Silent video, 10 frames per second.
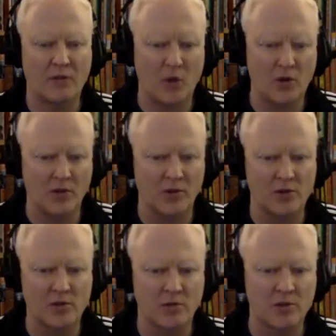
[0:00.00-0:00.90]

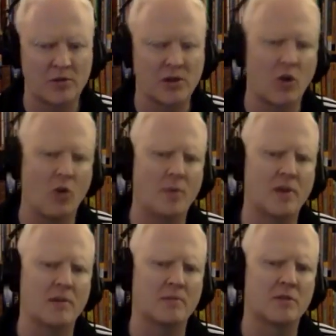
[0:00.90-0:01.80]
foreigners were using
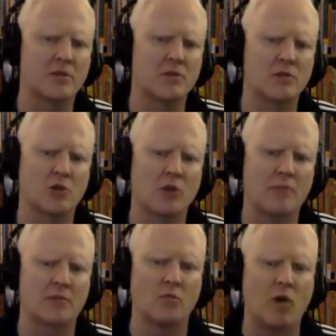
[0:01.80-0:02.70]
opium to
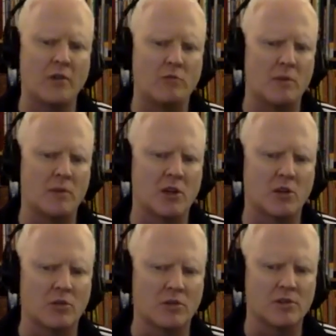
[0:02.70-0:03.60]
corrupt white women and
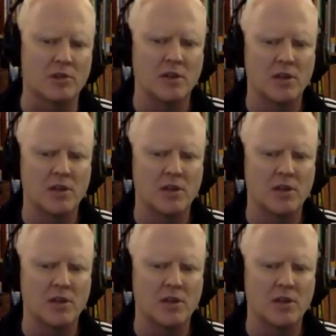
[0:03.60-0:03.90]
girls.